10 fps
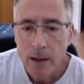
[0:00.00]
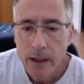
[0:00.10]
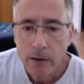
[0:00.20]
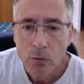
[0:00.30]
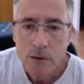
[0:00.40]

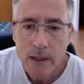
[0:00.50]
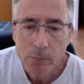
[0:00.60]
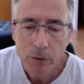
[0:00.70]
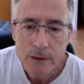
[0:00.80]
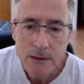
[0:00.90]
king and
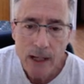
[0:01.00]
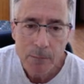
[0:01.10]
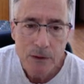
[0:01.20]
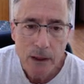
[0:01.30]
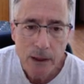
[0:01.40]
was able to
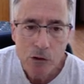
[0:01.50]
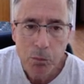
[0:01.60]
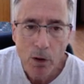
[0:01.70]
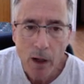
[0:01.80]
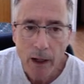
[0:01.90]
stop his
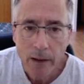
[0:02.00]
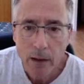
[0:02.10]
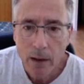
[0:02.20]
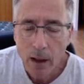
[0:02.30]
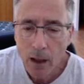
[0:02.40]
H
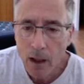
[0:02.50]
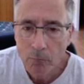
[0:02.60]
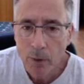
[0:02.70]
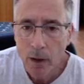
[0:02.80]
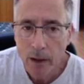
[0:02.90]
pawn,
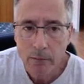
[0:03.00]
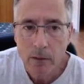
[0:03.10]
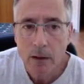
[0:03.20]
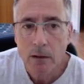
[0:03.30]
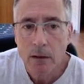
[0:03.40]

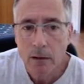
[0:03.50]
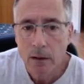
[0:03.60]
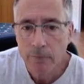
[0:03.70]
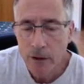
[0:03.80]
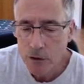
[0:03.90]
but
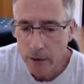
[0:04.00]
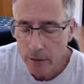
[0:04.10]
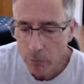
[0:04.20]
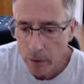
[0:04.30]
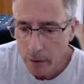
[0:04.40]

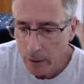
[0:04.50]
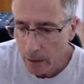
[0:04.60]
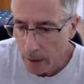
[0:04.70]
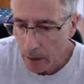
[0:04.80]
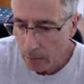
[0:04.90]
eventually
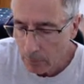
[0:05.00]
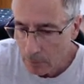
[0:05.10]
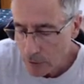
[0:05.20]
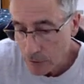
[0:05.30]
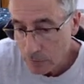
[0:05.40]
we
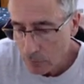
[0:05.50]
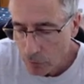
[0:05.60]
just